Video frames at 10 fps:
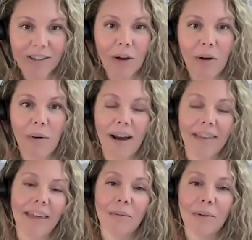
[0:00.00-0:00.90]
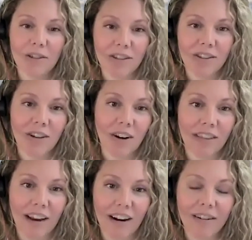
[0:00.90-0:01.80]
So I think we should
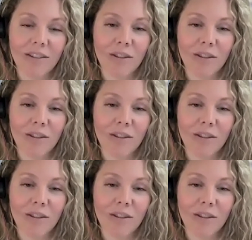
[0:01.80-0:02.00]
start there.